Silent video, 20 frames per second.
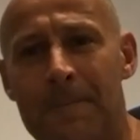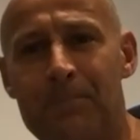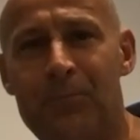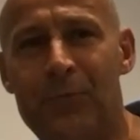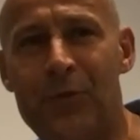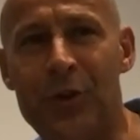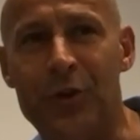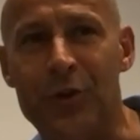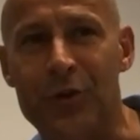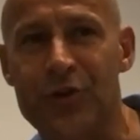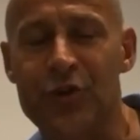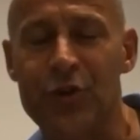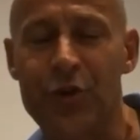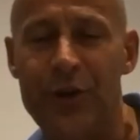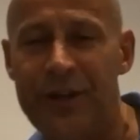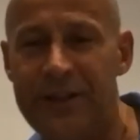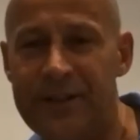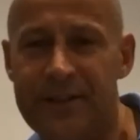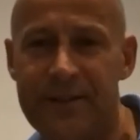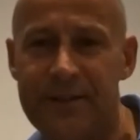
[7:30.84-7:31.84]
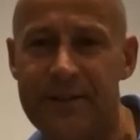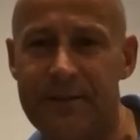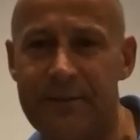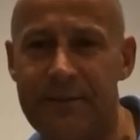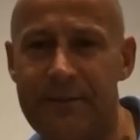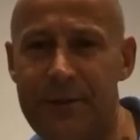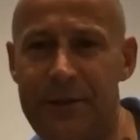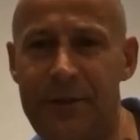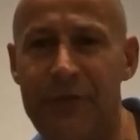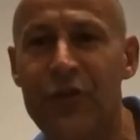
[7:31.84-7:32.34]
You know, so it's,
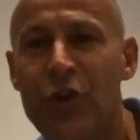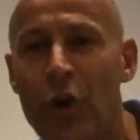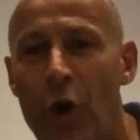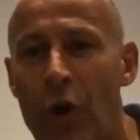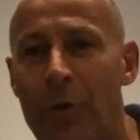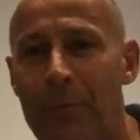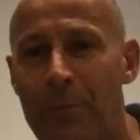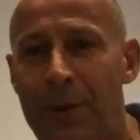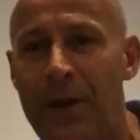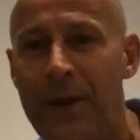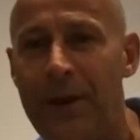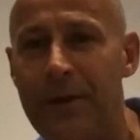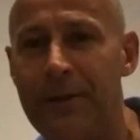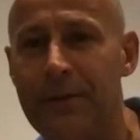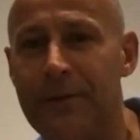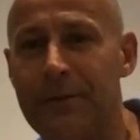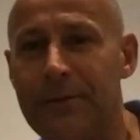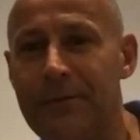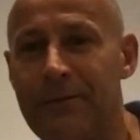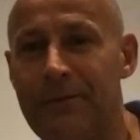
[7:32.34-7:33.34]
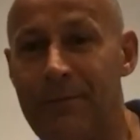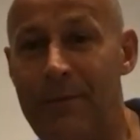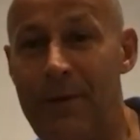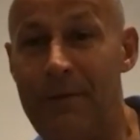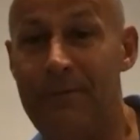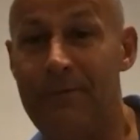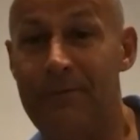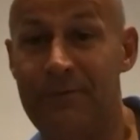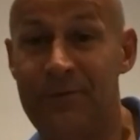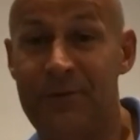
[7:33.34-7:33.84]
you've got to
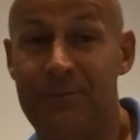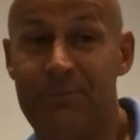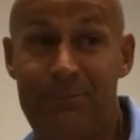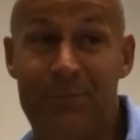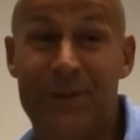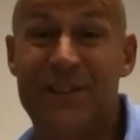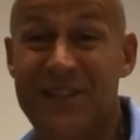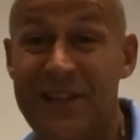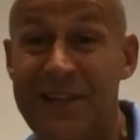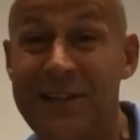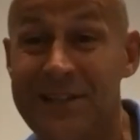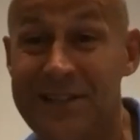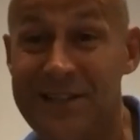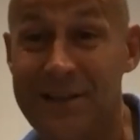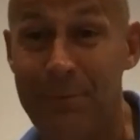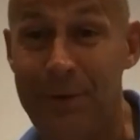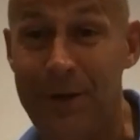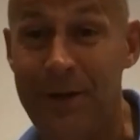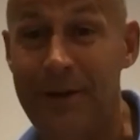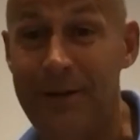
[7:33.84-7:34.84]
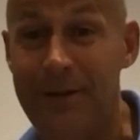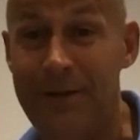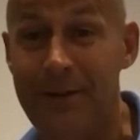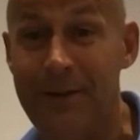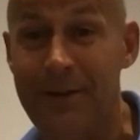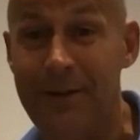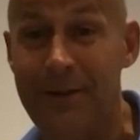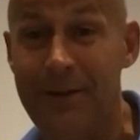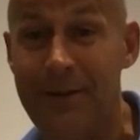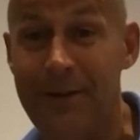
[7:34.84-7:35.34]
be seen to be
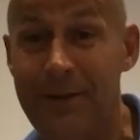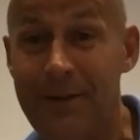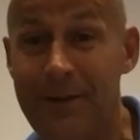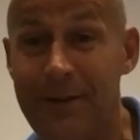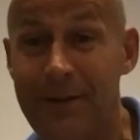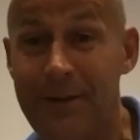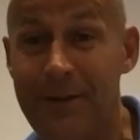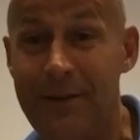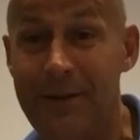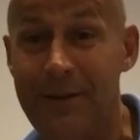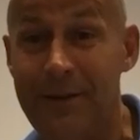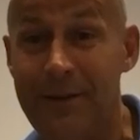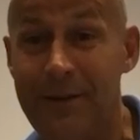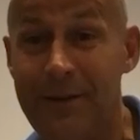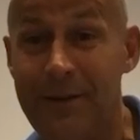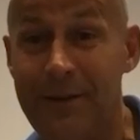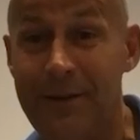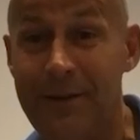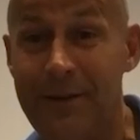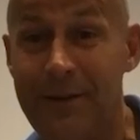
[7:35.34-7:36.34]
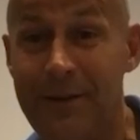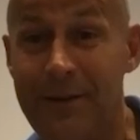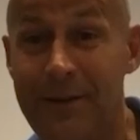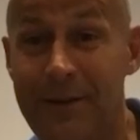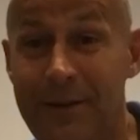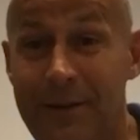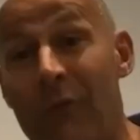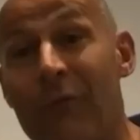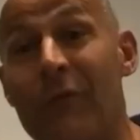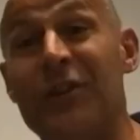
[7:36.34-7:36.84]
limited,
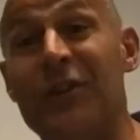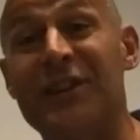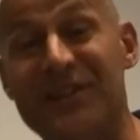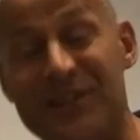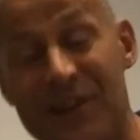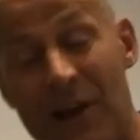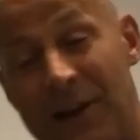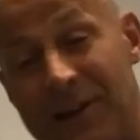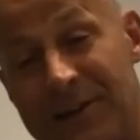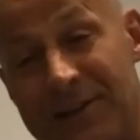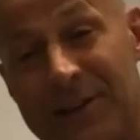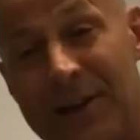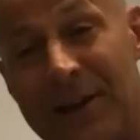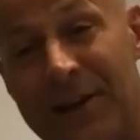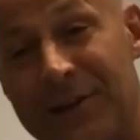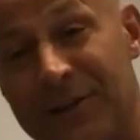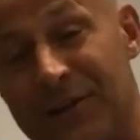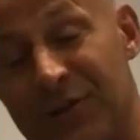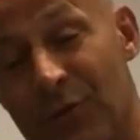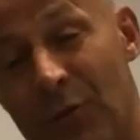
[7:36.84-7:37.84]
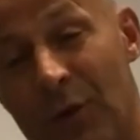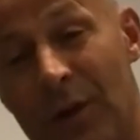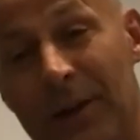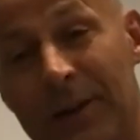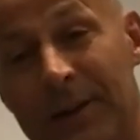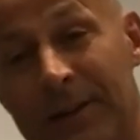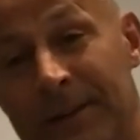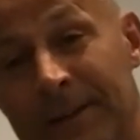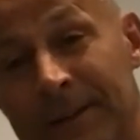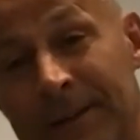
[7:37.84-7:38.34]
basically, on the design side
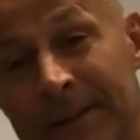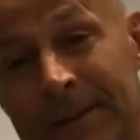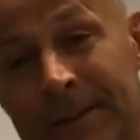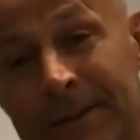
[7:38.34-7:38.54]
as well.